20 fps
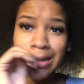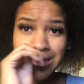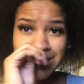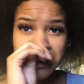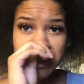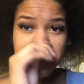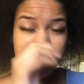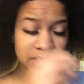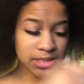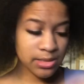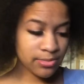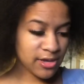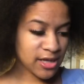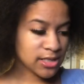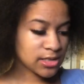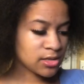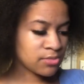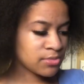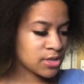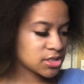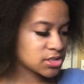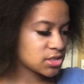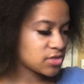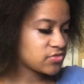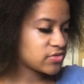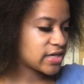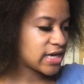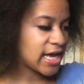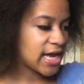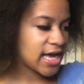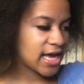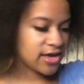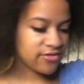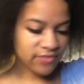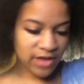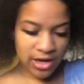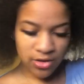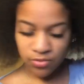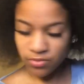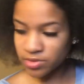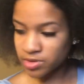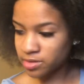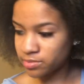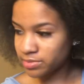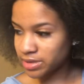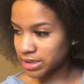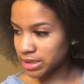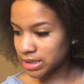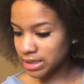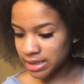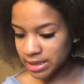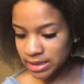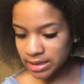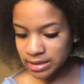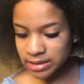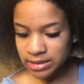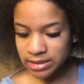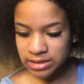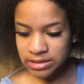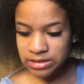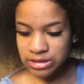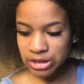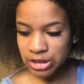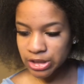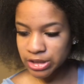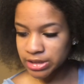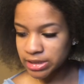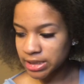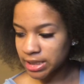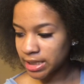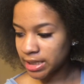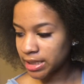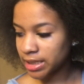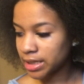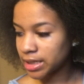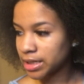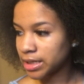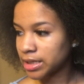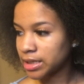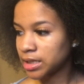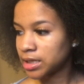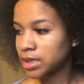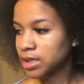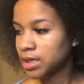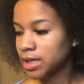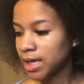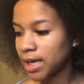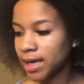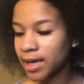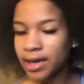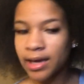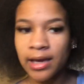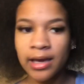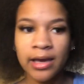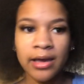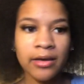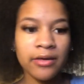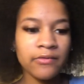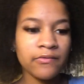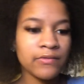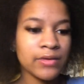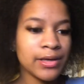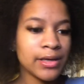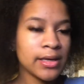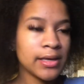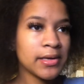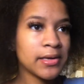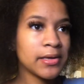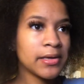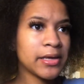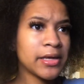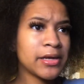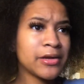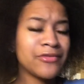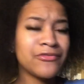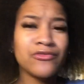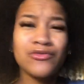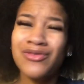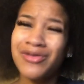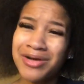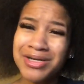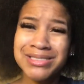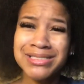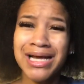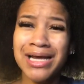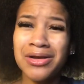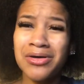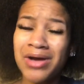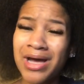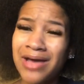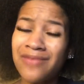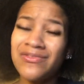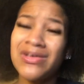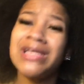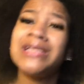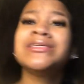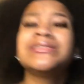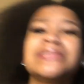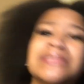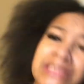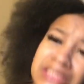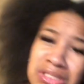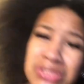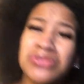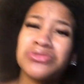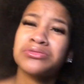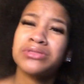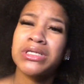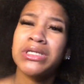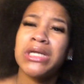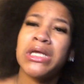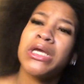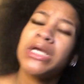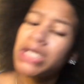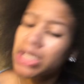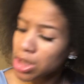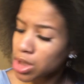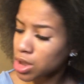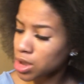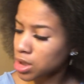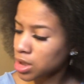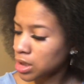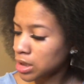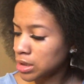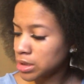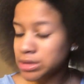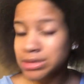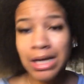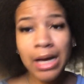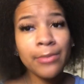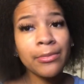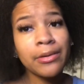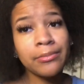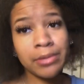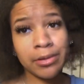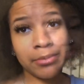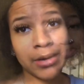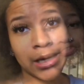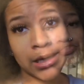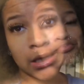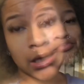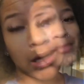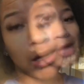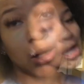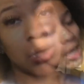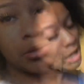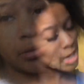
So to make the most of what I have, I will be cutting this curly hair in half. And of course, I don't have any scissors in here. So I'm gonna be back, y'all.